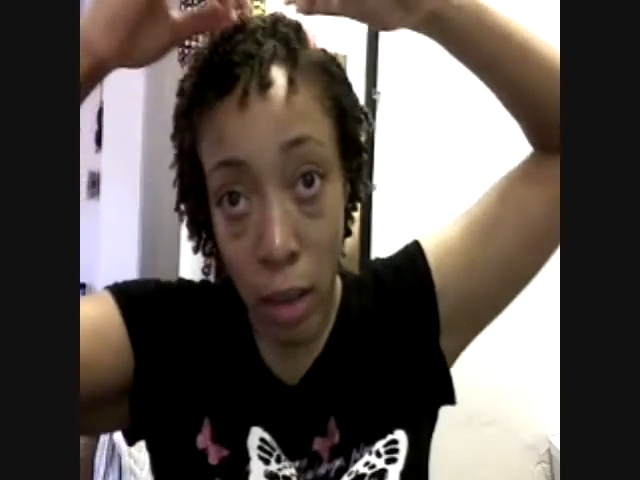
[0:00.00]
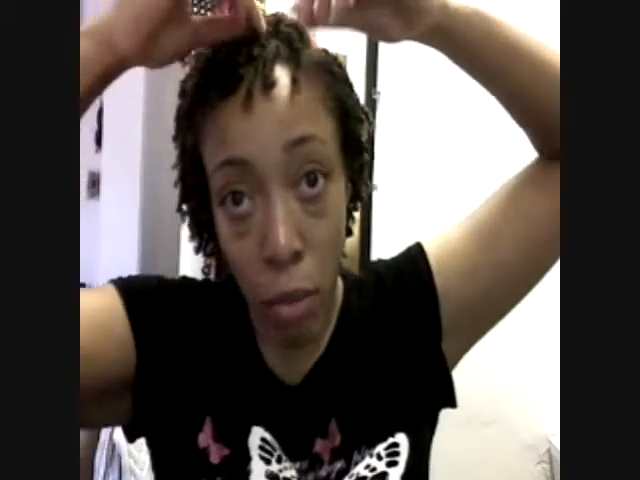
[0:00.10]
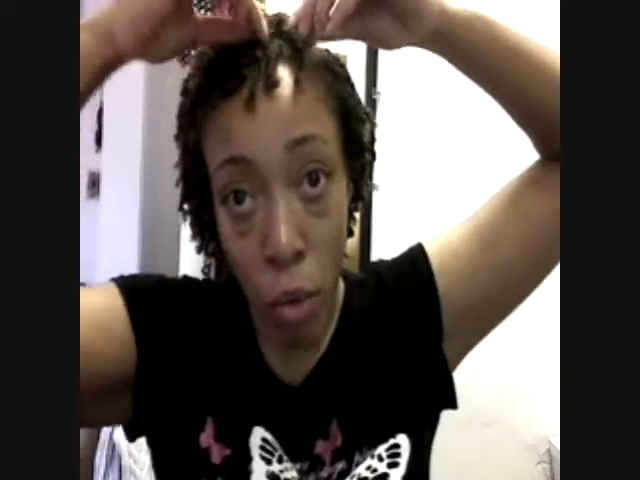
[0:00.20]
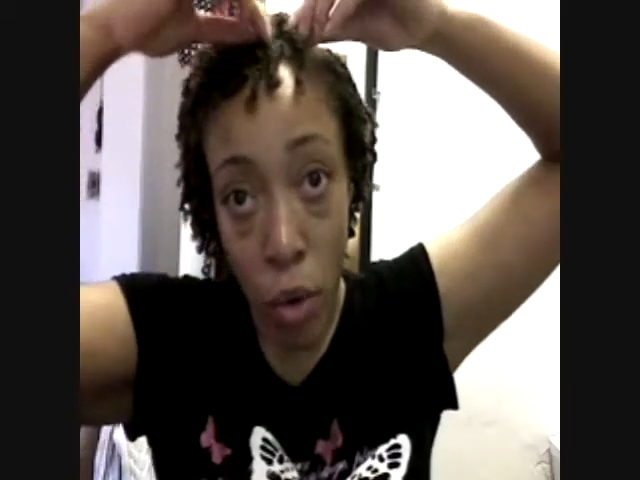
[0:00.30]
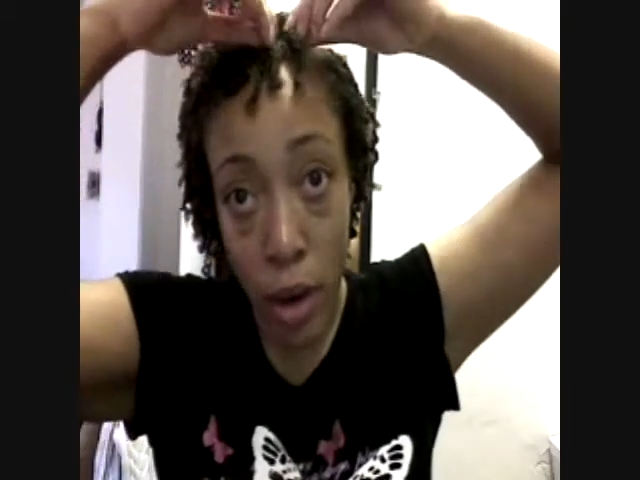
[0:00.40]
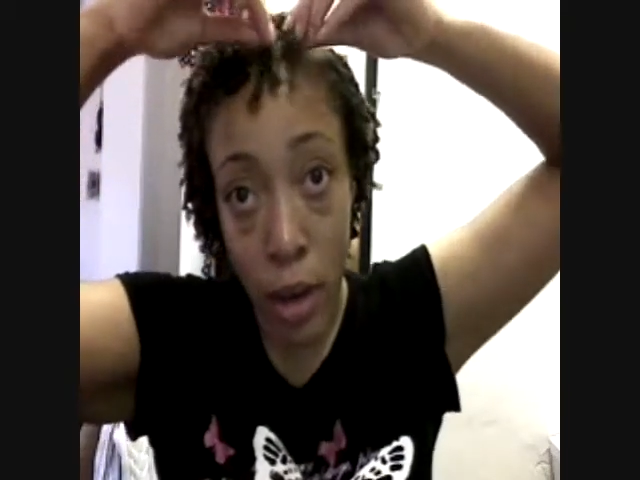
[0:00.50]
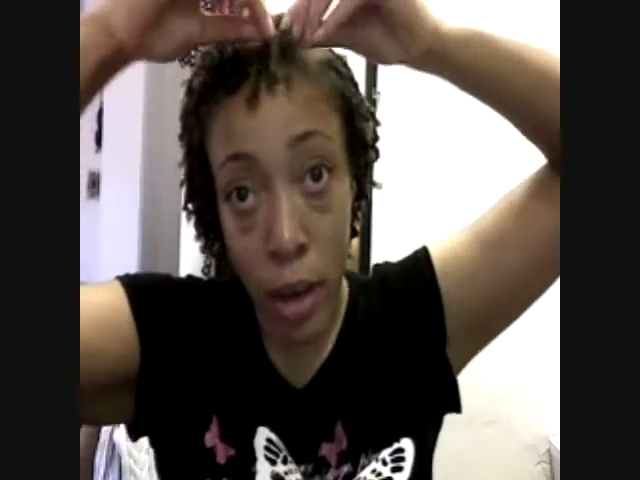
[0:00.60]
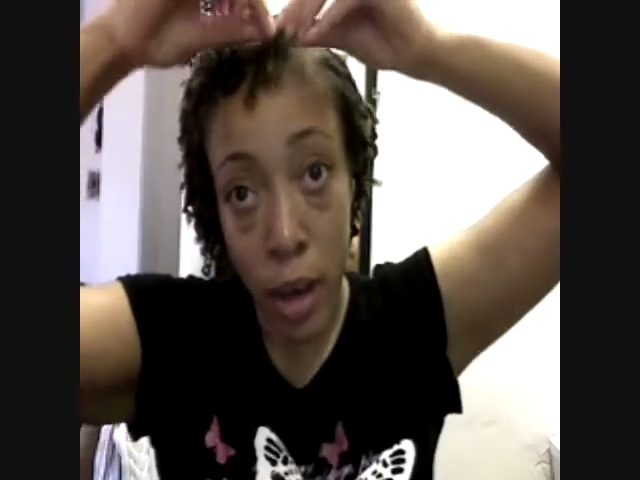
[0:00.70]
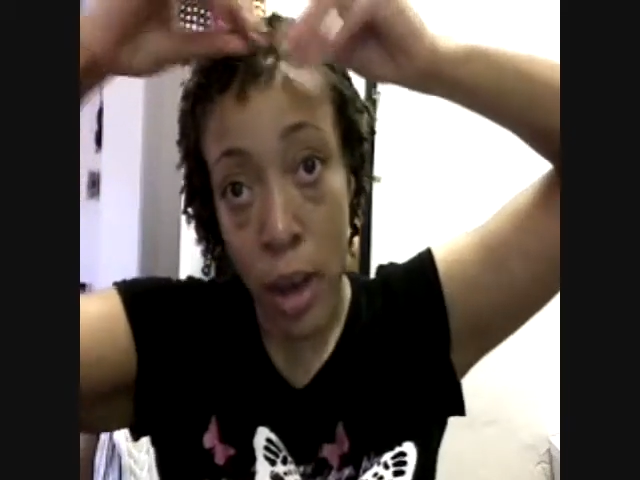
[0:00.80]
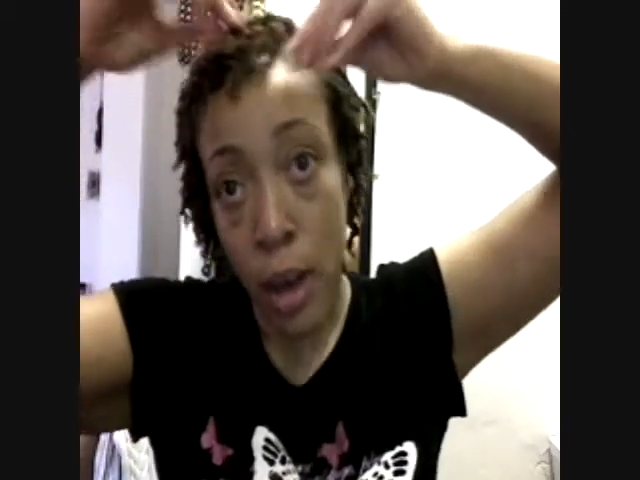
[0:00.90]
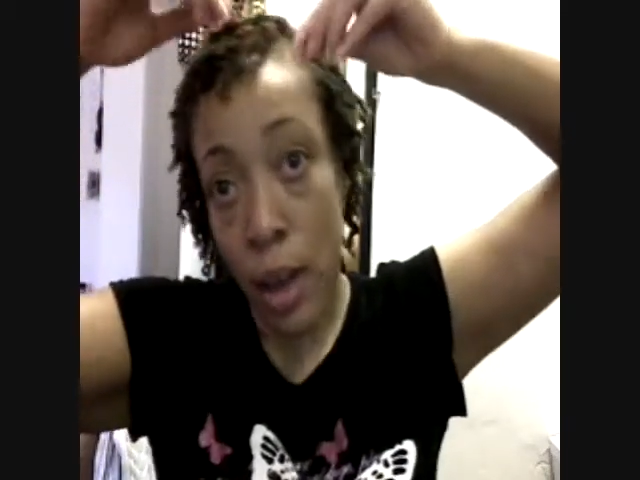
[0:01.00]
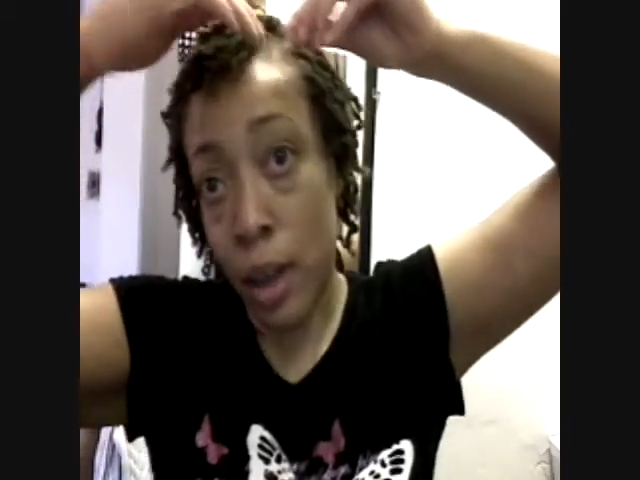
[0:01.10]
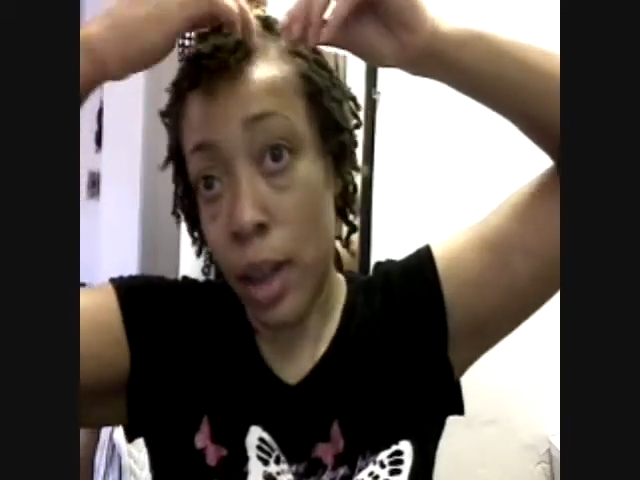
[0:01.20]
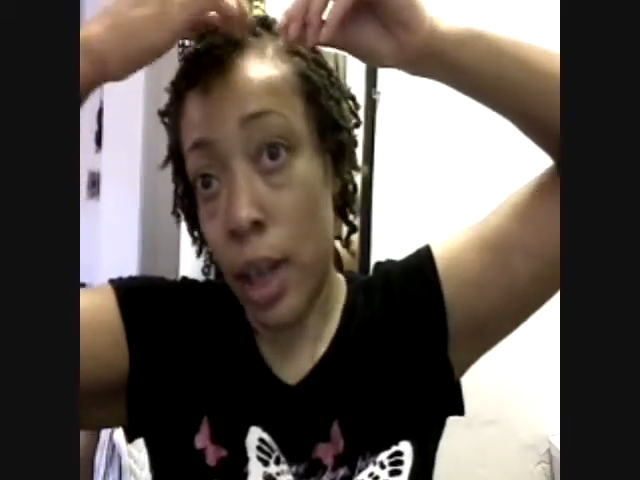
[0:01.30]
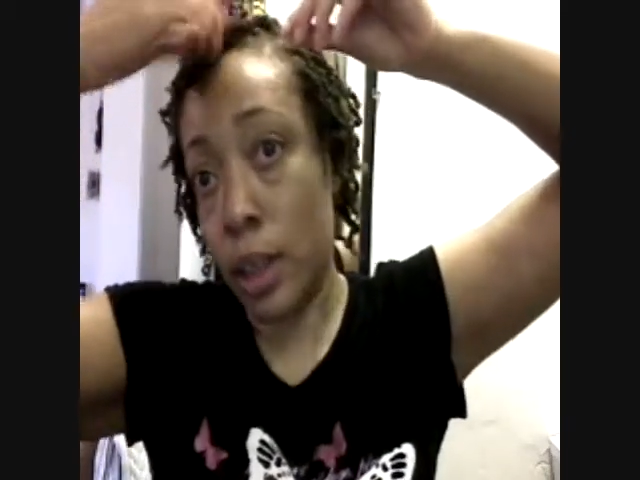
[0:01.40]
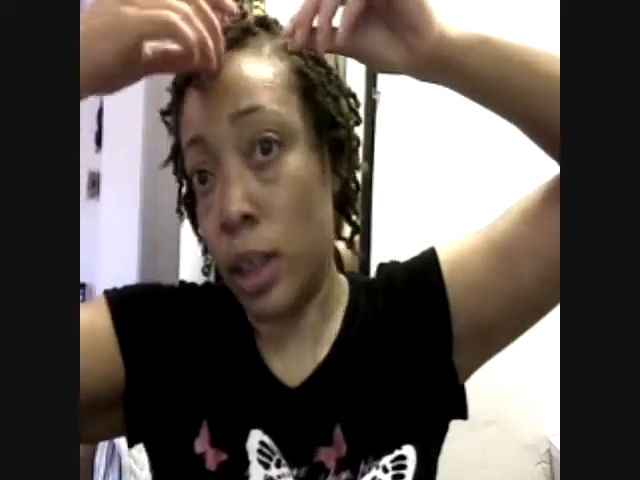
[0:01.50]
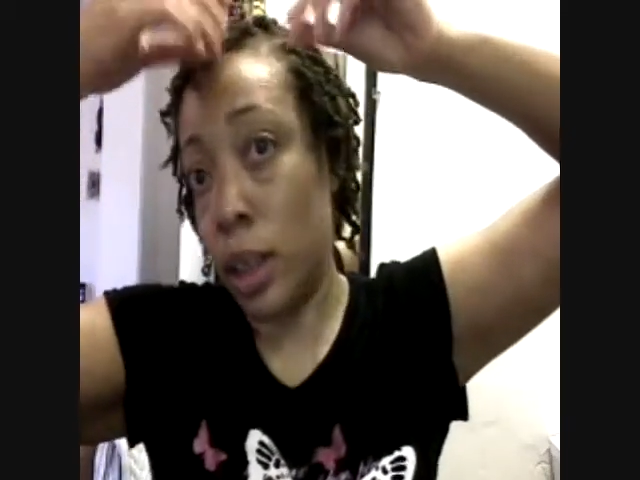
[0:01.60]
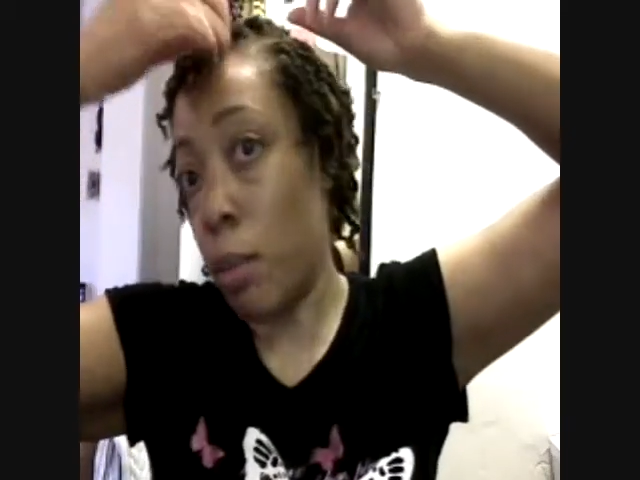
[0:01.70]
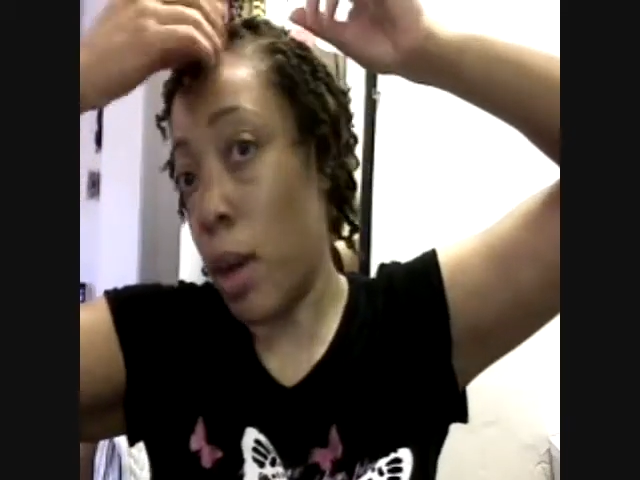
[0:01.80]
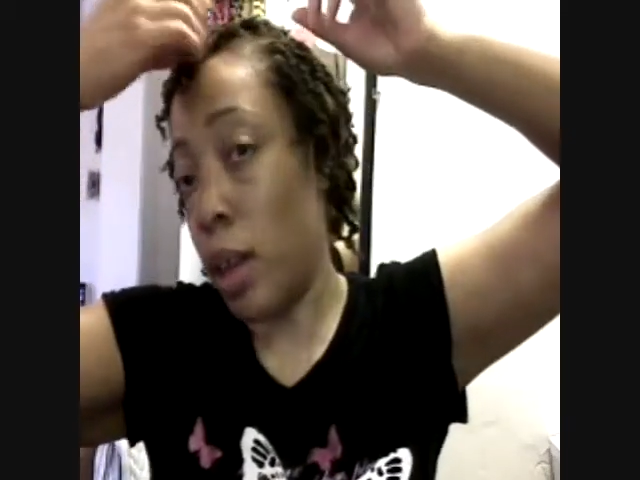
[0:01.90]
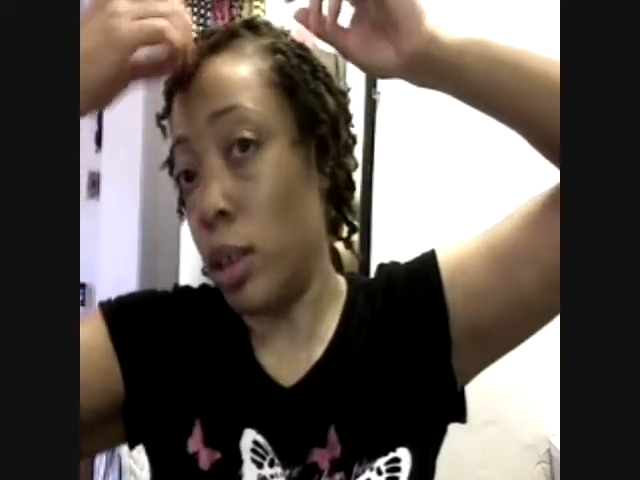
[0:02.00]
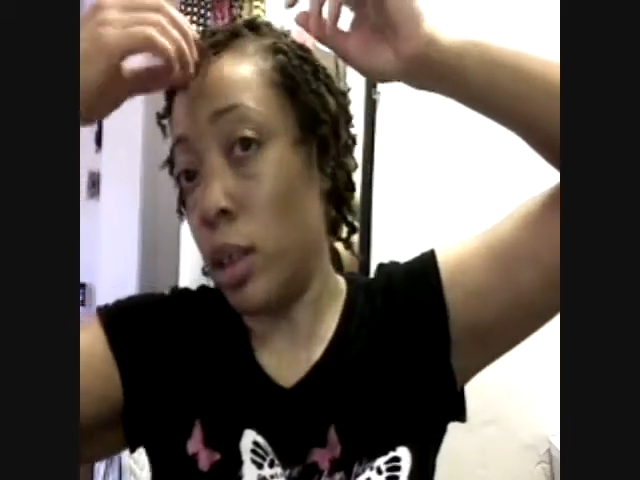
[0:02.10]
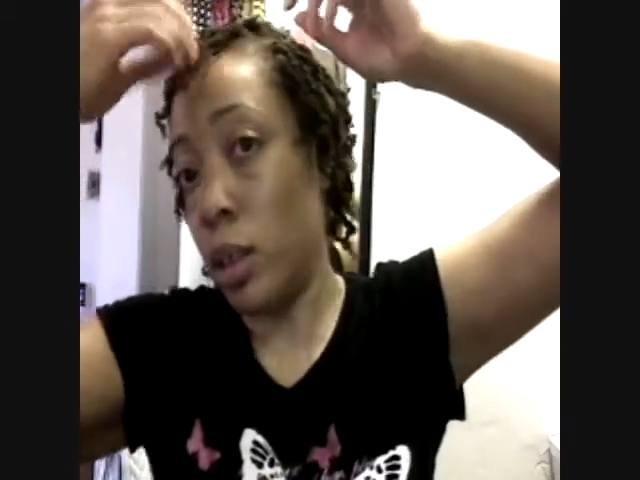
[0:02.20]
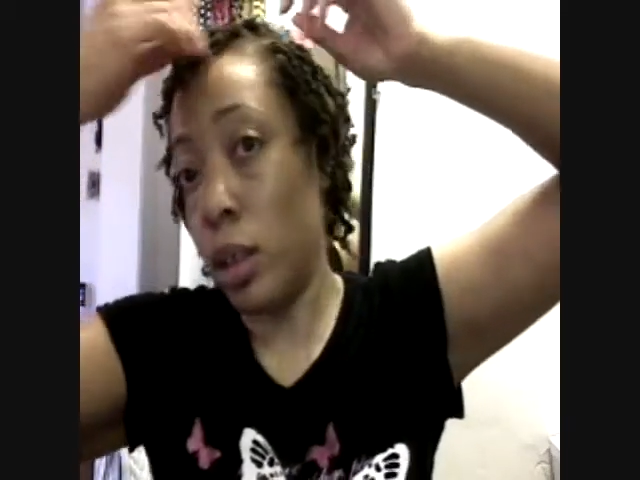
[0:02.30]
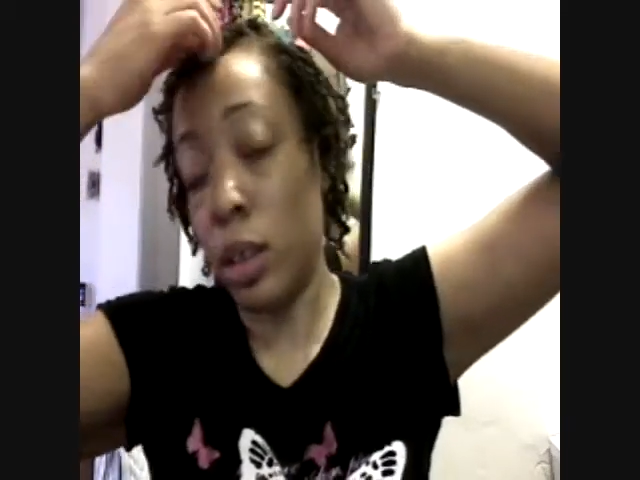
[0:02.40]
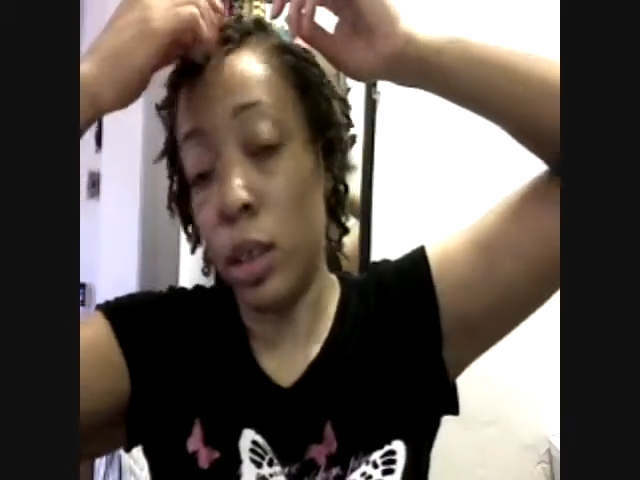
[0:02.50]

more than the stick pins.